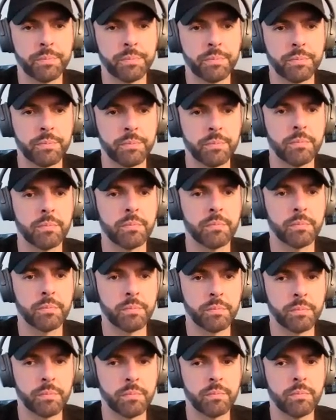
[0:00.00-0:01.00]

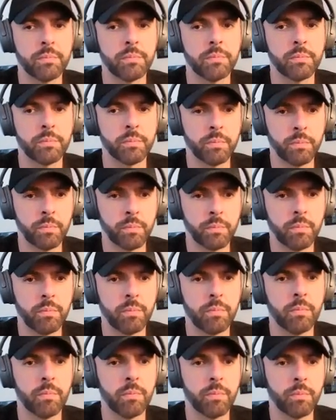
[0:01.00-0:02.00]

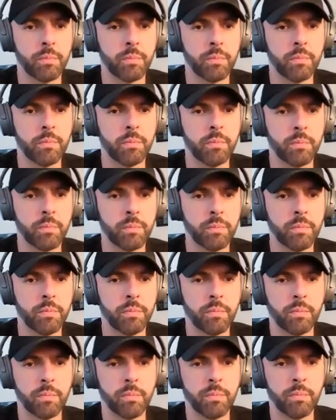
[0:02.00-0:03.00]

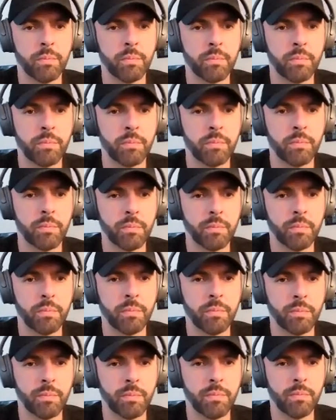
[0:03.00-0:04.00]

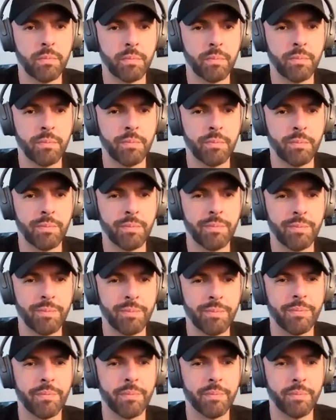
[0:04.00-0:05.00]

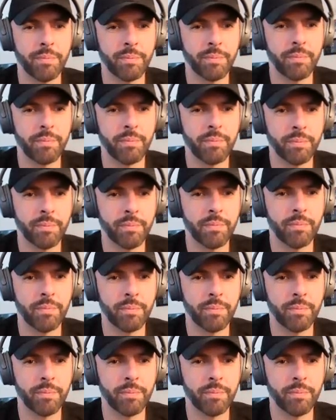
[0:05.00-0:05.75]
[no speech]